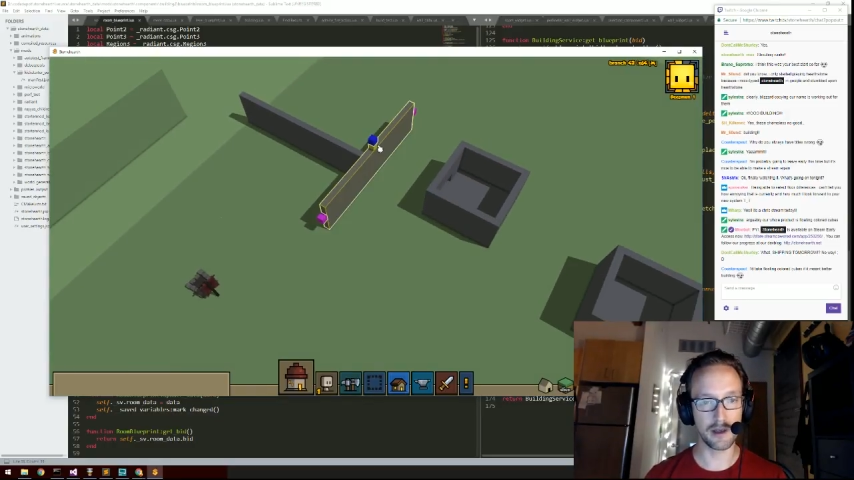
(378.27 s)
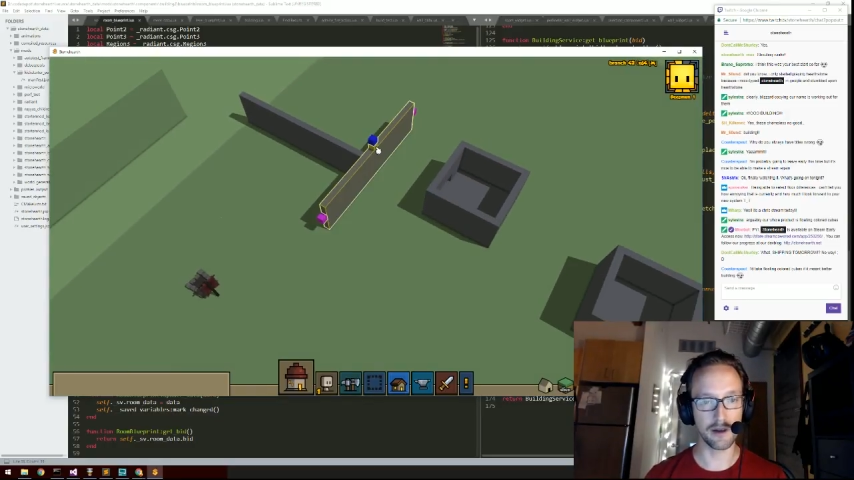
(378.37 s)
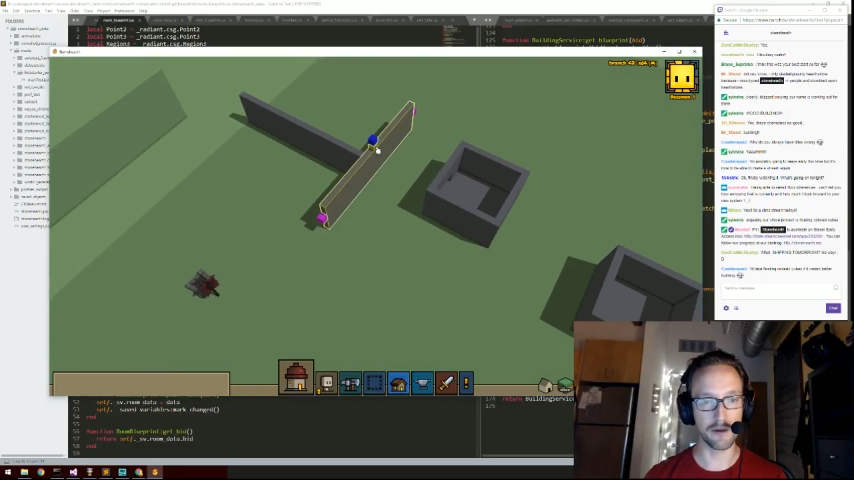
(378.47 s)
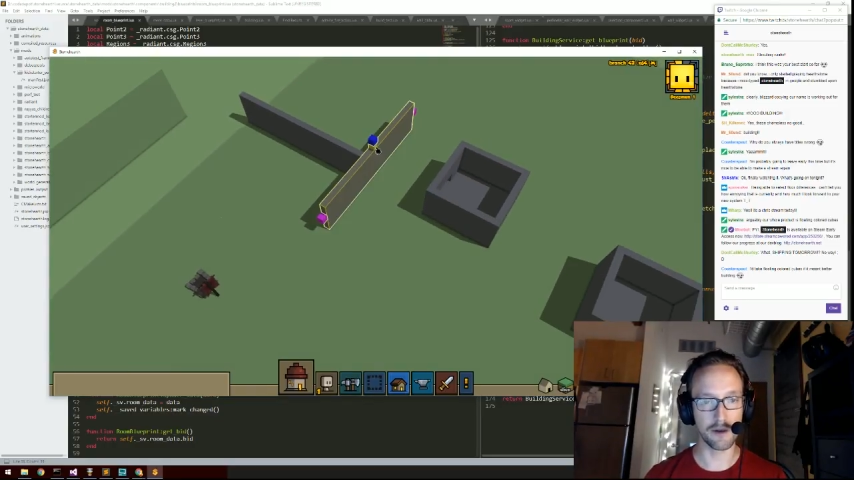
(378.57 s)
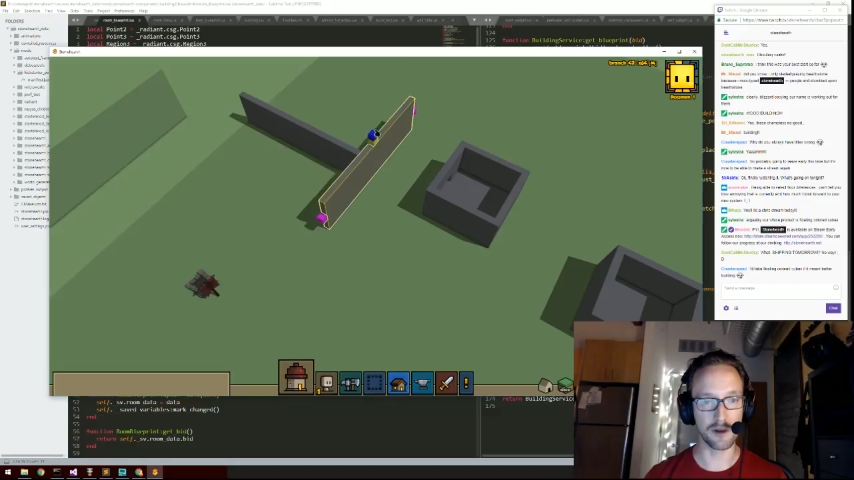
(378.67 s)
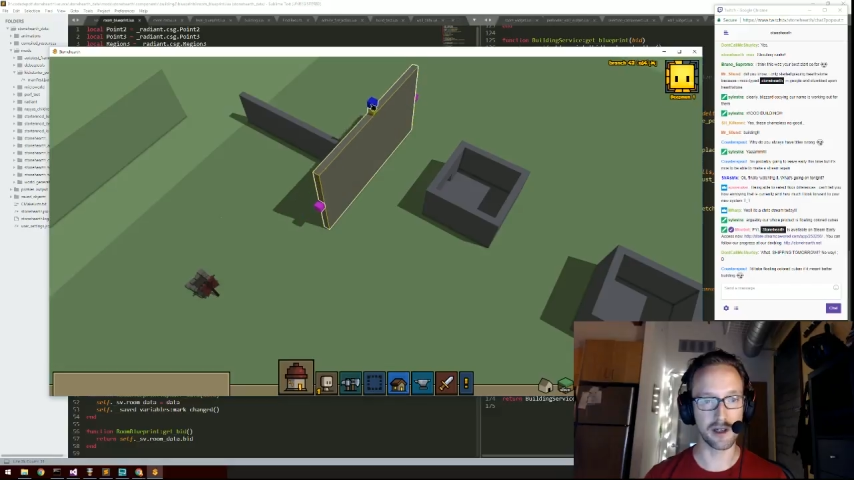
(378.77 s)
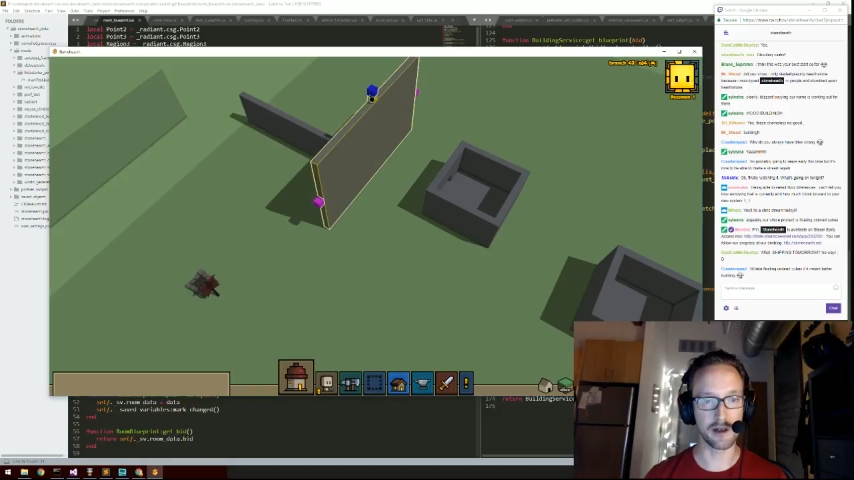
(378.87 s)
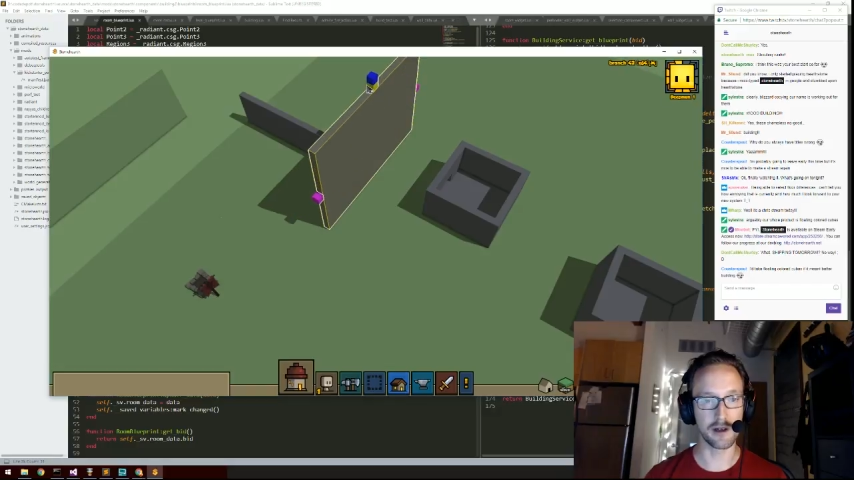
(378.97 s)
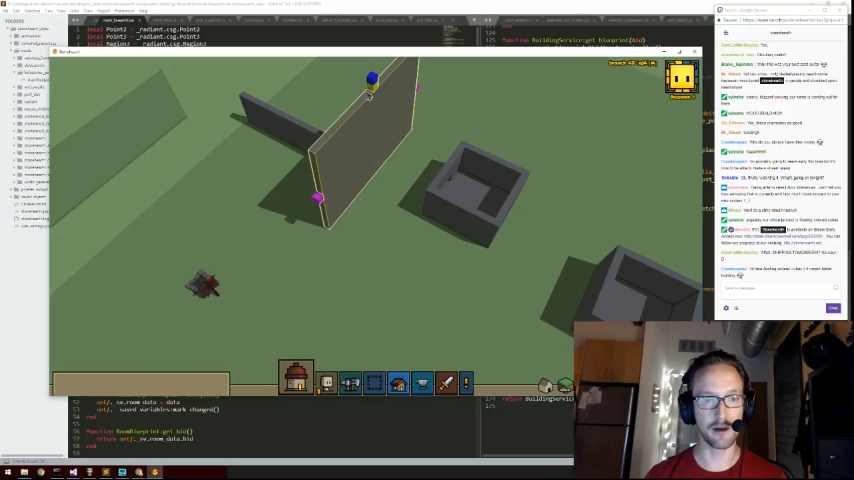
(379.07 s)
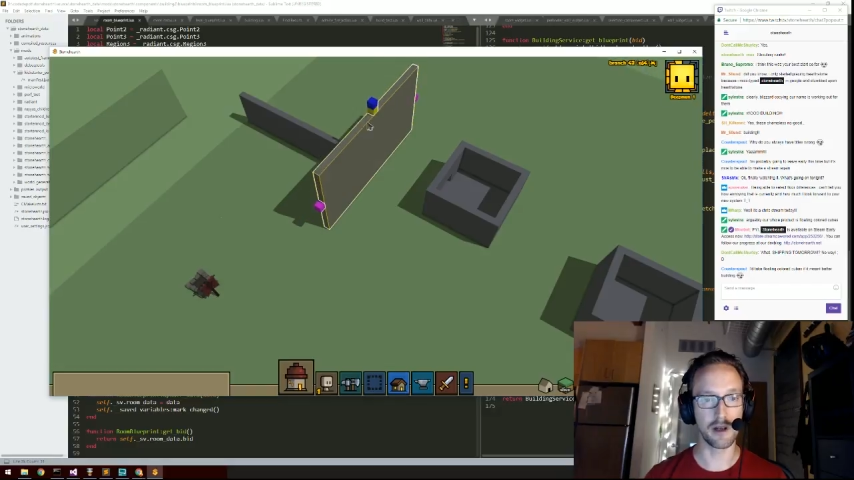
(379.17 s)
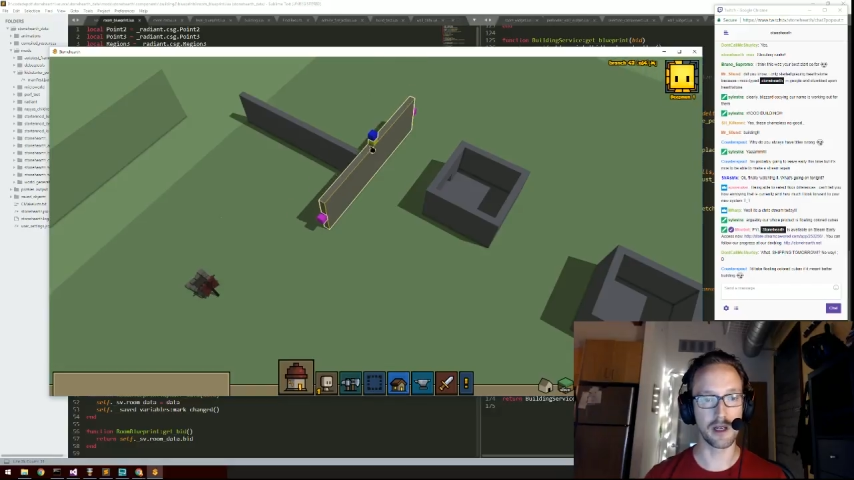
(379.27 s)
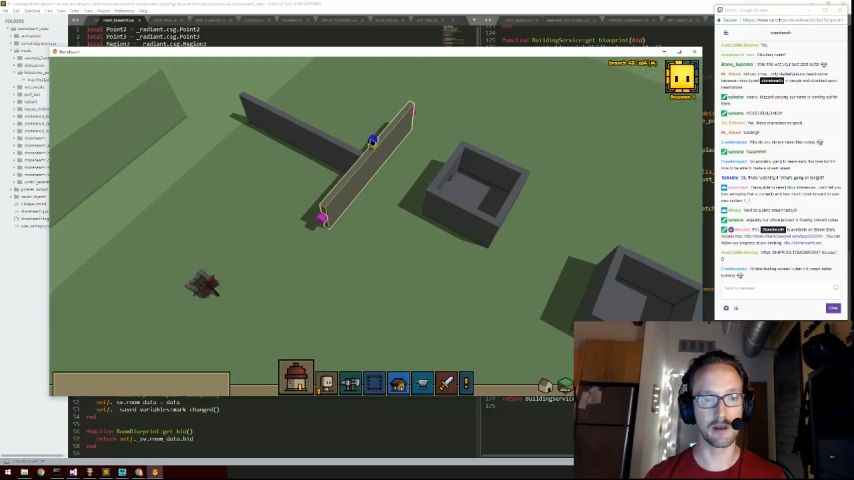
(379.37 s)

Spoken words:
so of course I can go and I